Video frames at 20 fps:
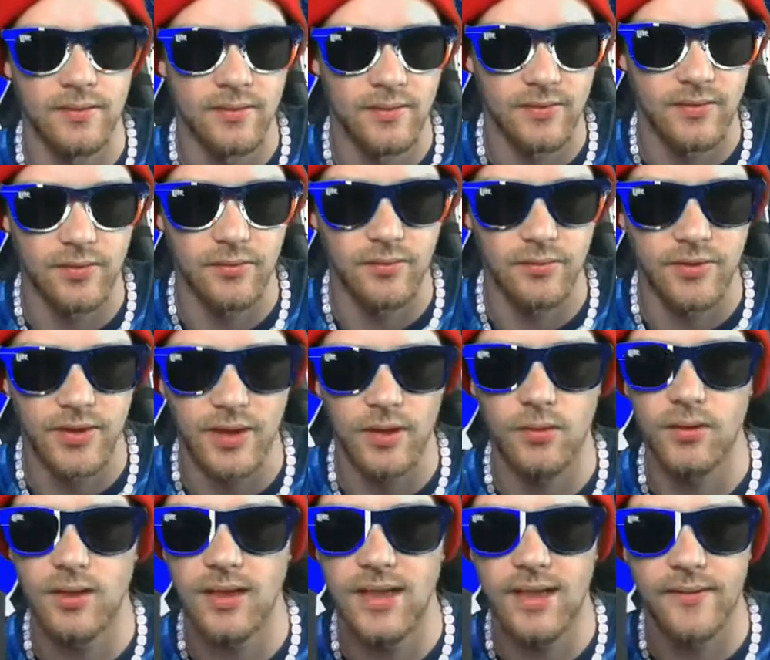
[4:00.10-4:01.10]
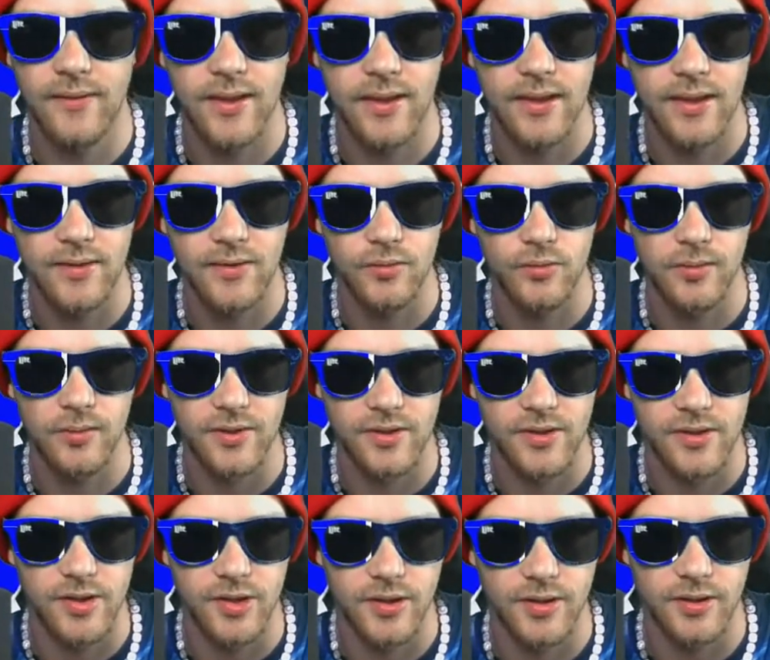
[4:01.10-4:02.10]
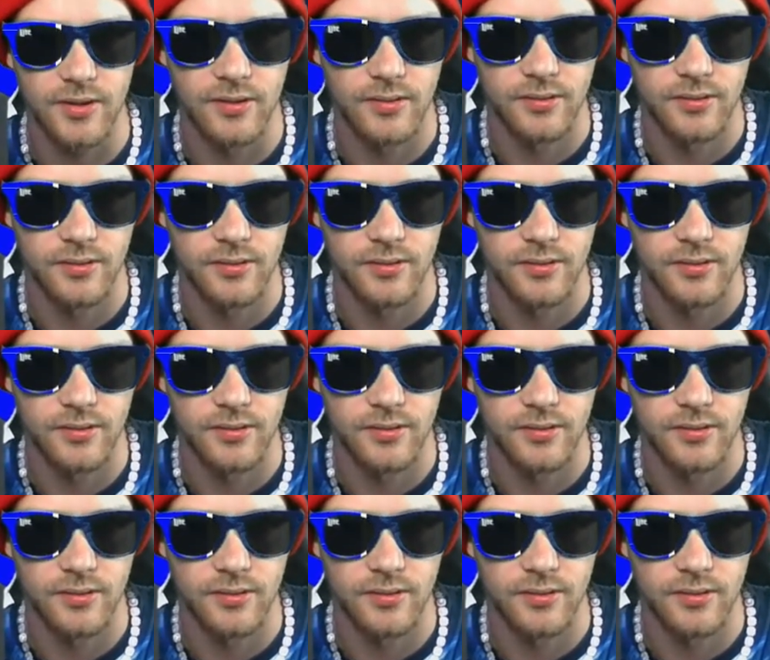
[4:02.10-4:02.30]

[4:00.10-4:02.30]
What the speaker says: As soon as I go live, I gotta do a bunch of shit.